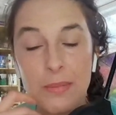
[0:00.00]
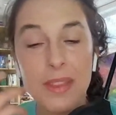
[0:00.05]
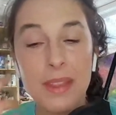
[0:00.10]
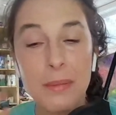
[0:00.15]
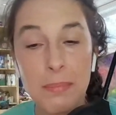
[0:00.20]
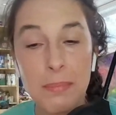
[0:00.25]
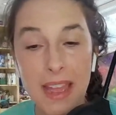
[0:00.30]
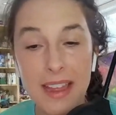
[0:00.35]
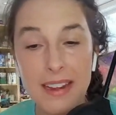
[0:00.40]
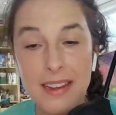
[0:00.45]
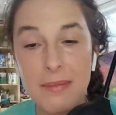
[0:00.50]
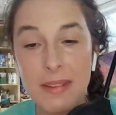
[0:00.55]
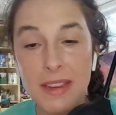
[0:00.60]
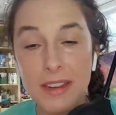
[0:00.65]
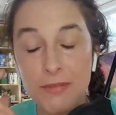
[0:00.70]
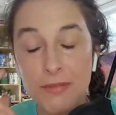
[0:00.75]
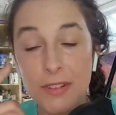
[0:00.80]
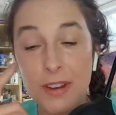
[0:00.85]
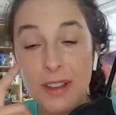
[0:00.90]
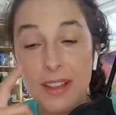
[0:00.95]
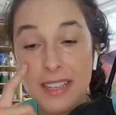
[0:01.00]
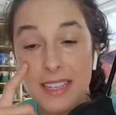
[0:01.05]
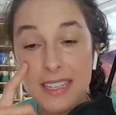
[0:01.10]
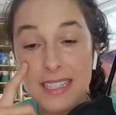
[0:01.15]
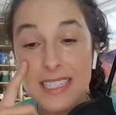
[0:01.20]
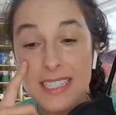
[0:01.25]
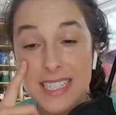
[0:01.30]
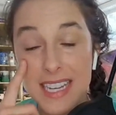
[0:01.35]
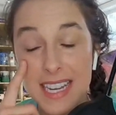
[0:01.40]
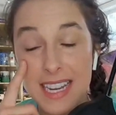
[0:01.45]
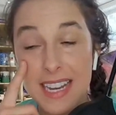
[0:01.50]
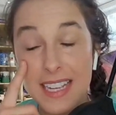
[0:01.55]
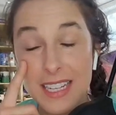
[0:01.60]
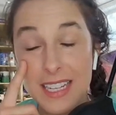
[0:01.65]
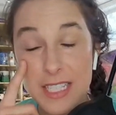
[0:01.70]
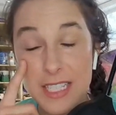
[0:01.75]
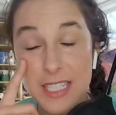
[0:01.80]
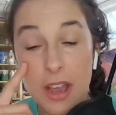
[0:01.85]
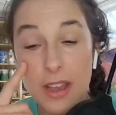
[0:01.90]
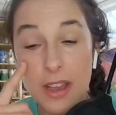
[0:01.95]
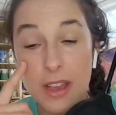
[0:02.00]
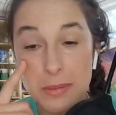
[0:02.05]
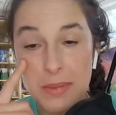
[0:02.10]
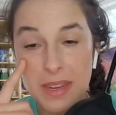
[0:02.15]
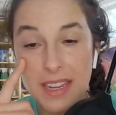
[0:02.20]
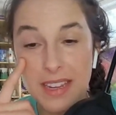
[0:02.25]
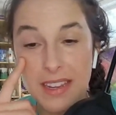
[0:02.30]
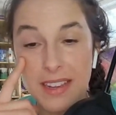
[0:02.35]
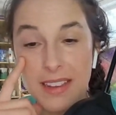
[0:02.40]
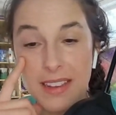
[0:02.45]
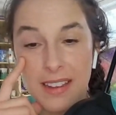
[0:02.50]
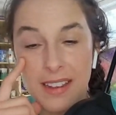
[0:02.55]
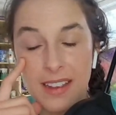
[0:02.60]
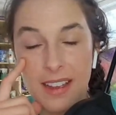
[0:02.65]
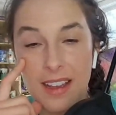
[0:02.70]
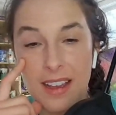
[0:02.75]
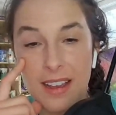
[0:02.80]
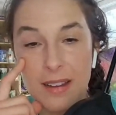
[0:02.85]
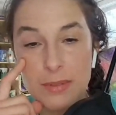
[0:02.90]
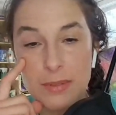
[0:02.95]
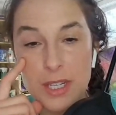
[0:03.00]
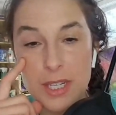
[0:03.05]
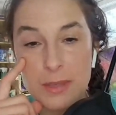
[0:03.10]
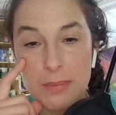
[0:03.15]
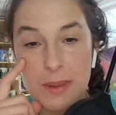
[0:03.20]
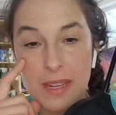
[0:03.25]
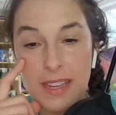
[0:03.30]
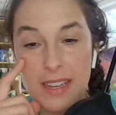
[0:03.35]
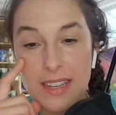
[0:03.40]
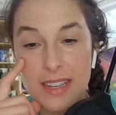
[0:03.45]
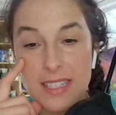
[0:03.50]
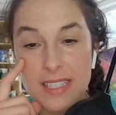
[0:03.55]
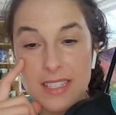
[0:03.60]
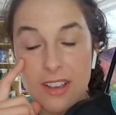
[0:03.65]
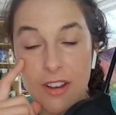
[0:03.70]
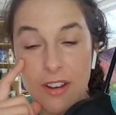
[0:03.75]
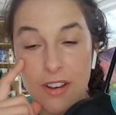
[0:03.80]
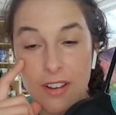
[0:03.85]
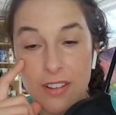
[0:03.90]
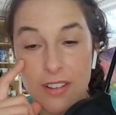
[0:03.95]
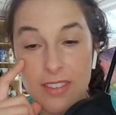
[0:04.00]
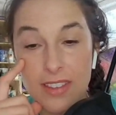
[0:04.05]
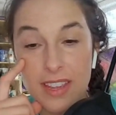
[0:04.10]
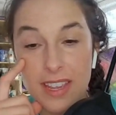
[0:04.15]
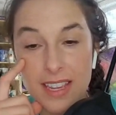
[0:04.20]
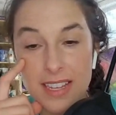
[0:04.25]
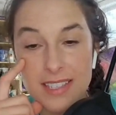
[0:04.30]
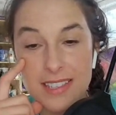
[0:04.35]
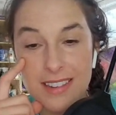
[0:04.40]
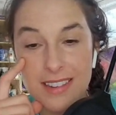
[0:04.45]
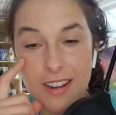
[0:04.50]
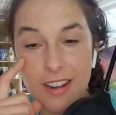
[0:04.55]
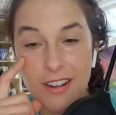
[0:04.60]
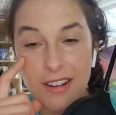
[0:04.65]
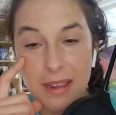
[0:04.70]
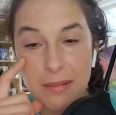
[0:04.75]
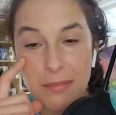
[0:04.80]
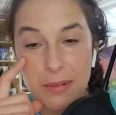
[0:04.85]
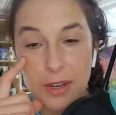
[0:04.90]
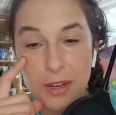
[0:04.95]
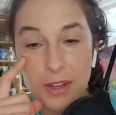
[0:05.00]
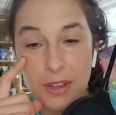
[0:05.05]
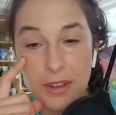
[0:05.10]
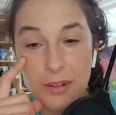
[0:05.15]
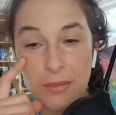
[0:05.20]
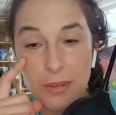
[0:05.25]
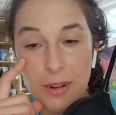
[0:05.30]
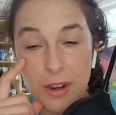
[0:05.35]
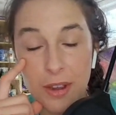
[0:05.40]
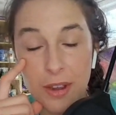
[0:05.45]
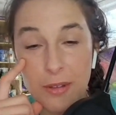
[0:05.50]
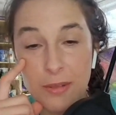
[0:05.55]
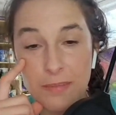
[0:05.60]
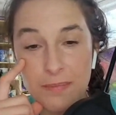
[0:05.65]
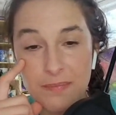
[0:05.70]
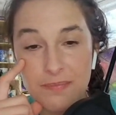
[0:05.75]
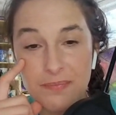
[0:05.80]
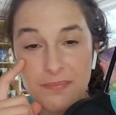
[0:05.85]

The pandemic really did exhaust me um, just because all the kids in our neighborhood were home.